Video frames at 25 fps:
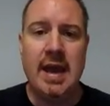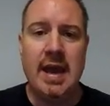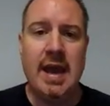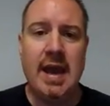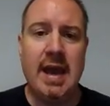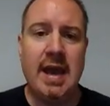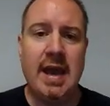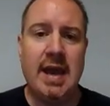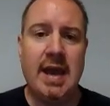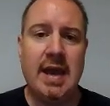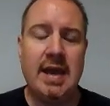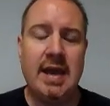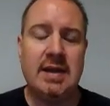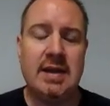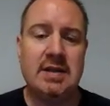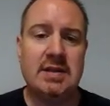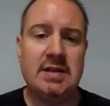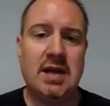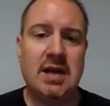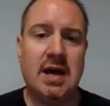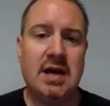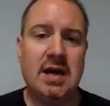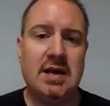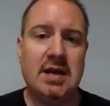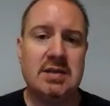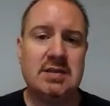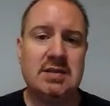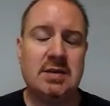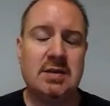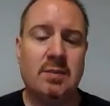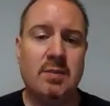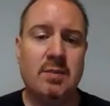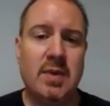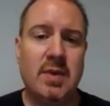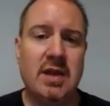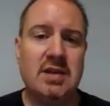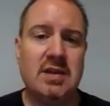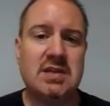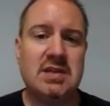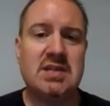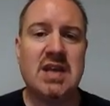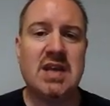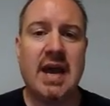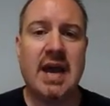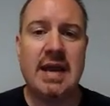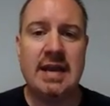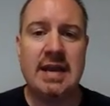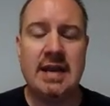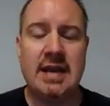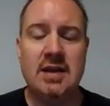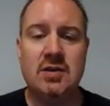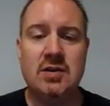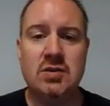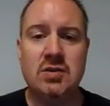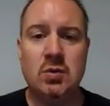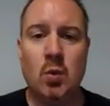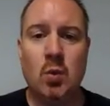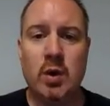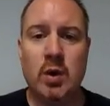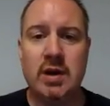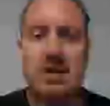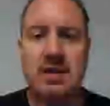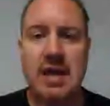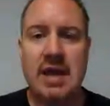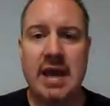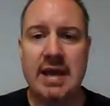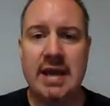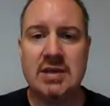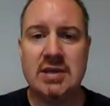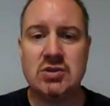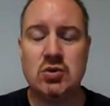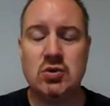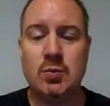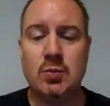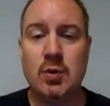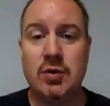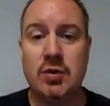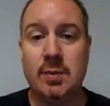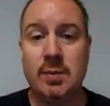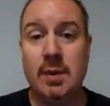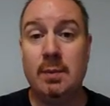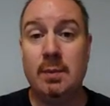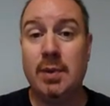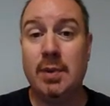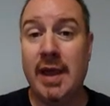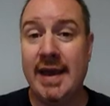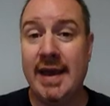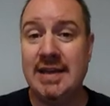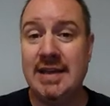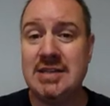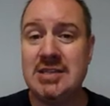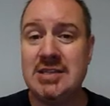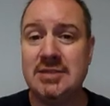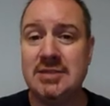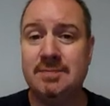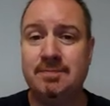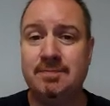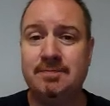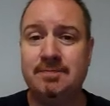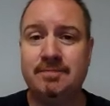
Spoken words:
and some insight into what it takes to put them in place.